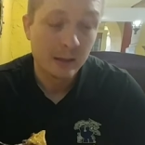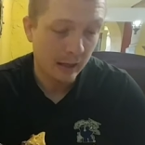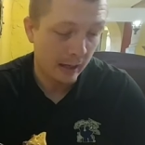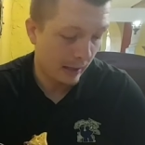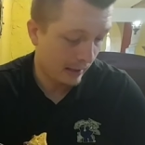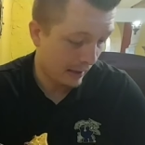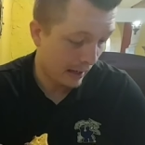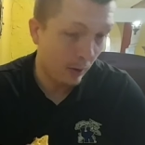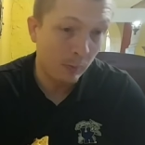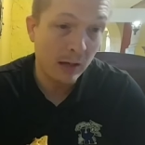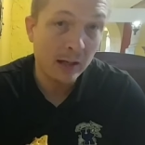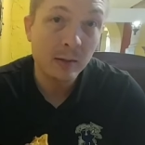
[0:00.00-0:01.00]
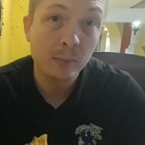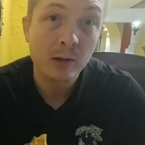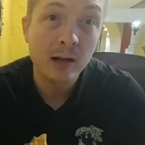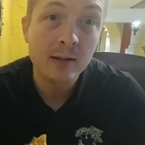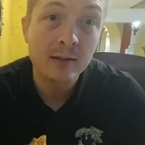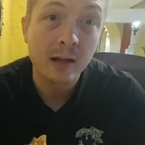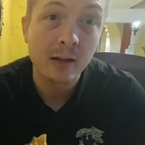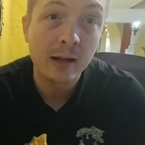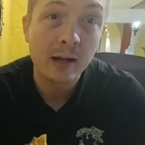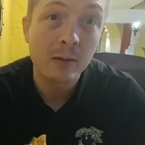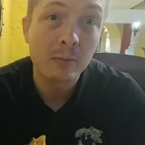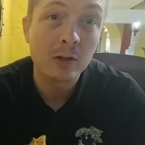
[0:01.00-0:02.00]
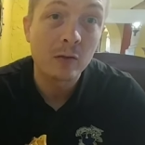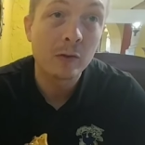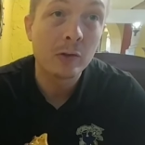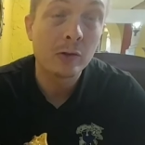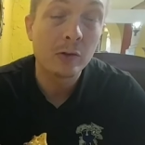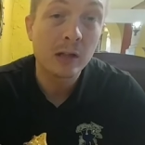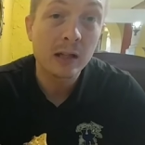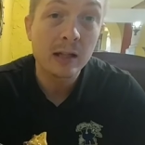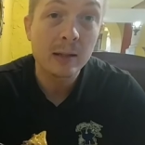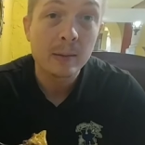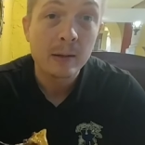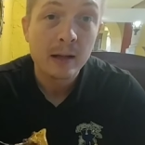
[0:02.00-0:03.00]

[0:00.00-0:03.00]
I, I don't mind the price. I like how much food you get